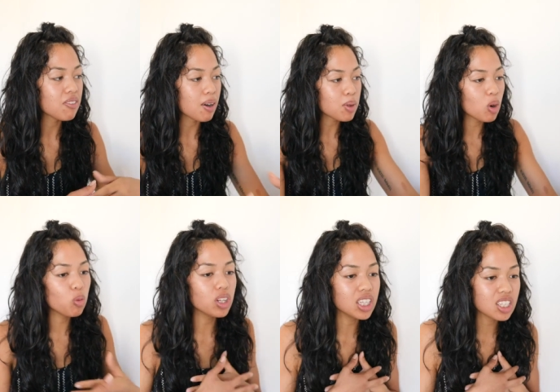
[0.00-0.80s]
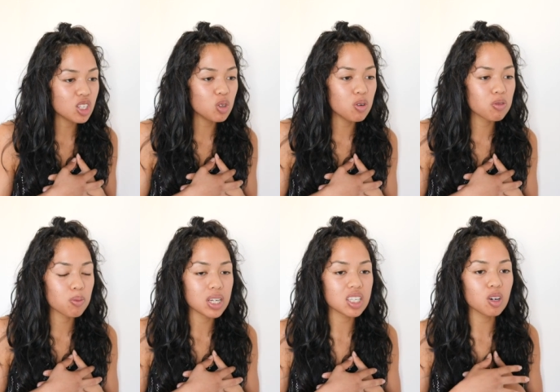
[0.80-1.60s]
if I'm not willing to do it for
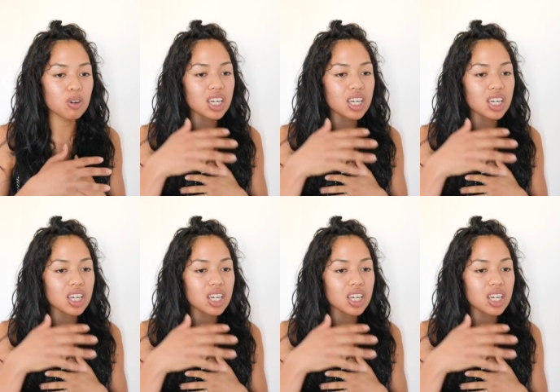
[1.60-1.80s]
myself,